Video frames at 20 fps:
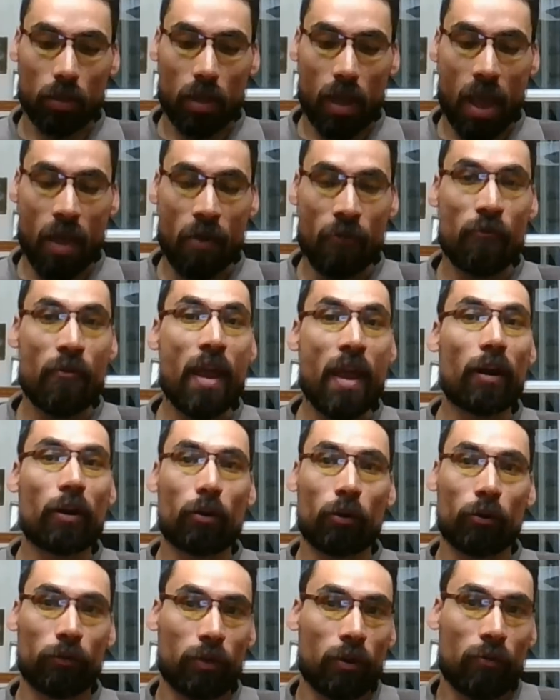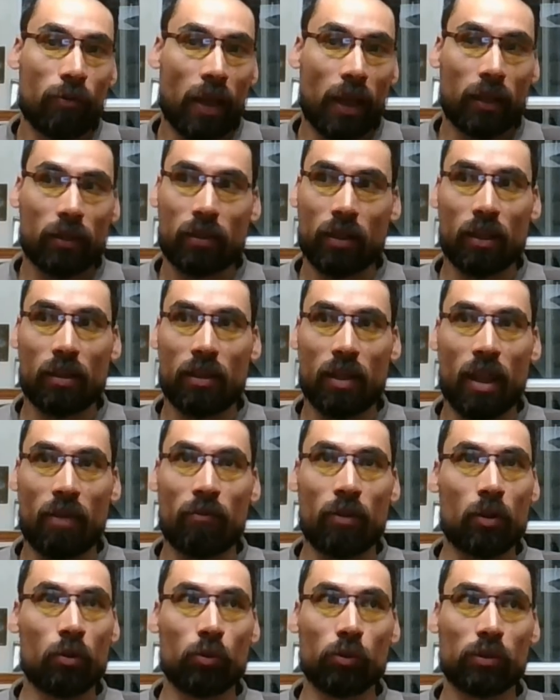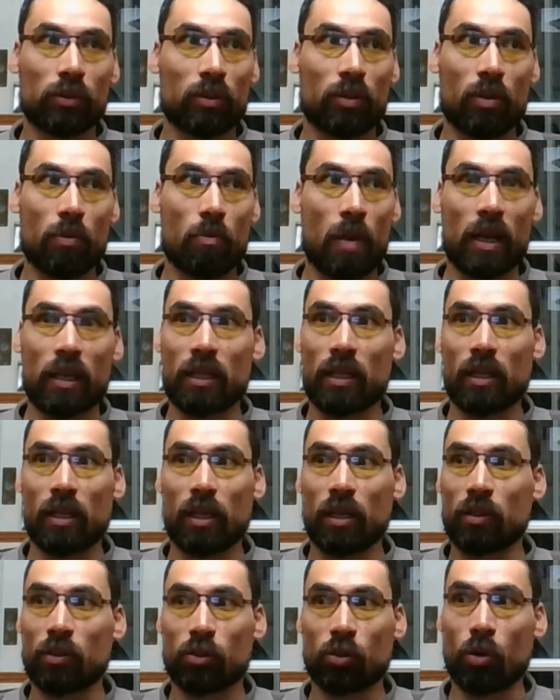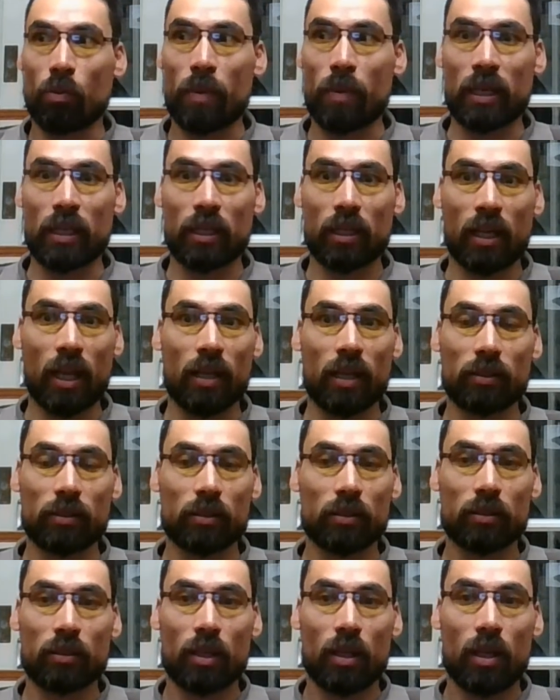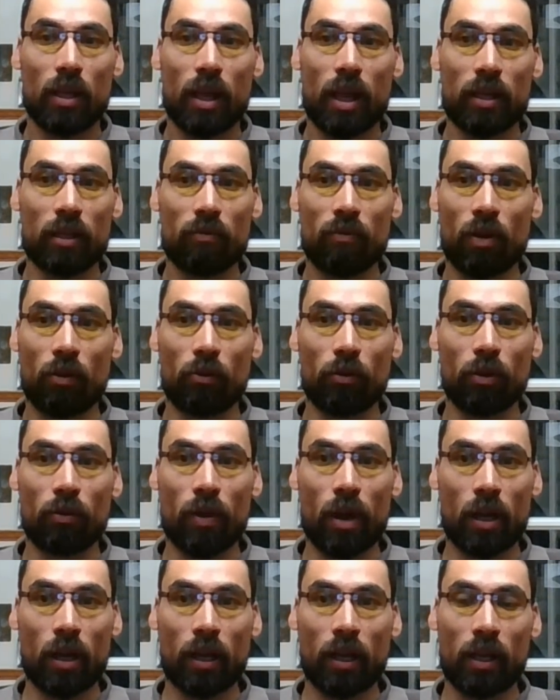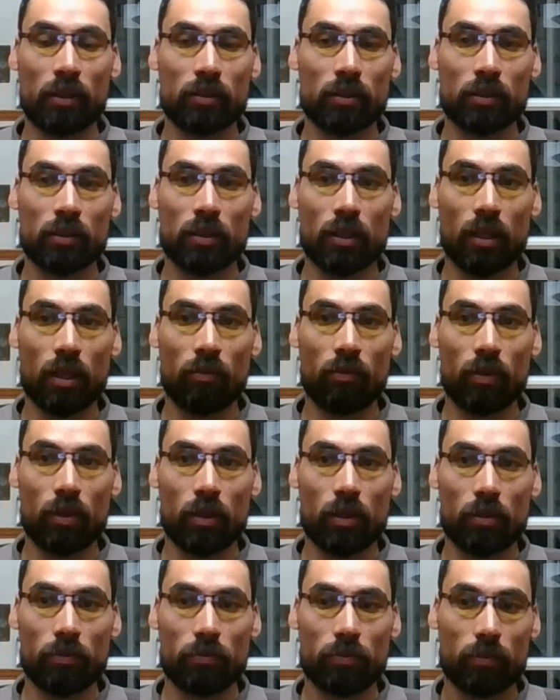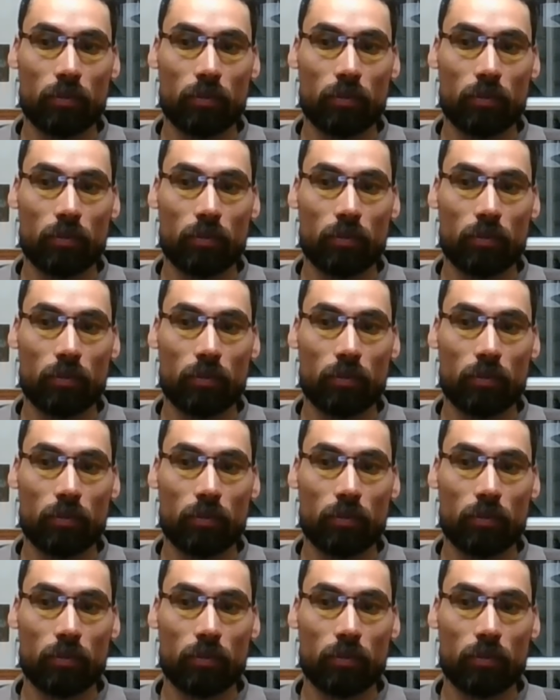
aware of the fact that they will lose the money in so many cases, and in very rare cases they will,